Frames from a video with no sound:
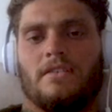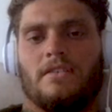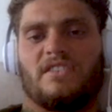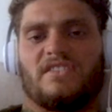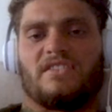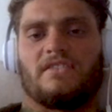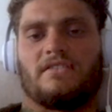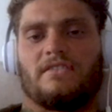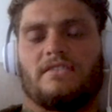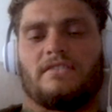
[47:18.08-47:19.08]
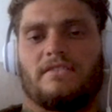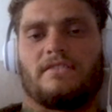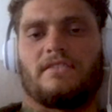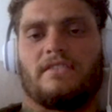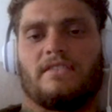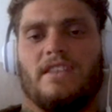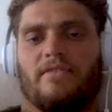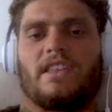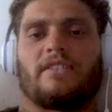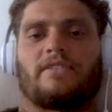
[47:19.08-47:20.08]
Just
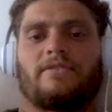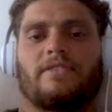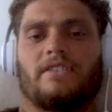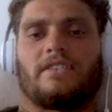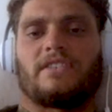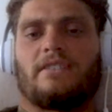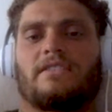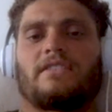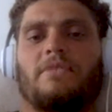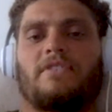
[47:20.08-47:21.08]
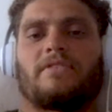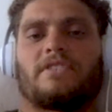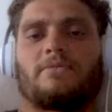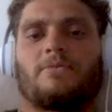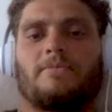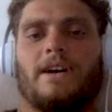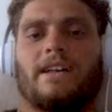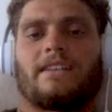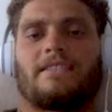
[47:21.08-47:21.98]
everything felt the same, just a bit of a smaller bike.